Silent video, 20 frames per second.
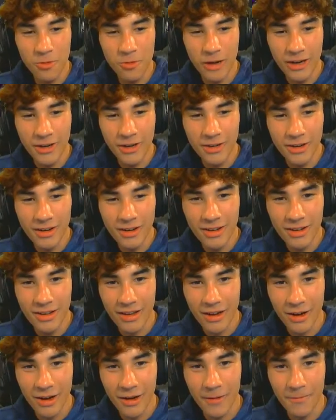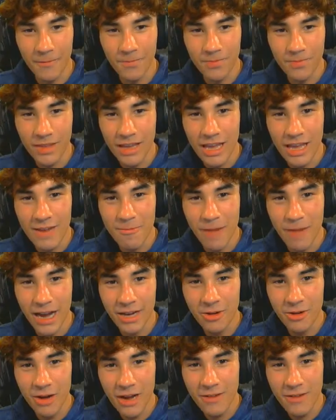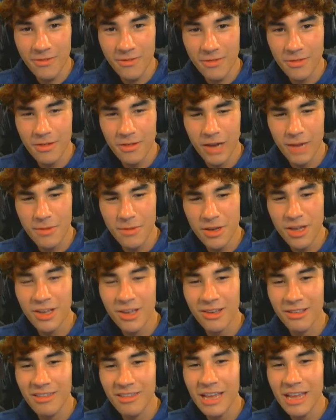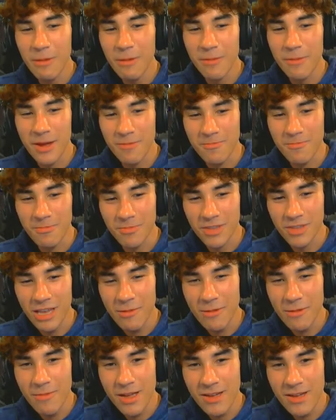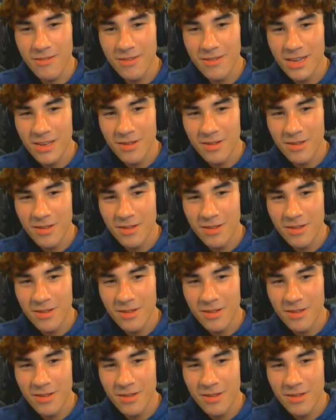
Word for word: record um, in Minecraft, I'd be like, take my bed, take my bed.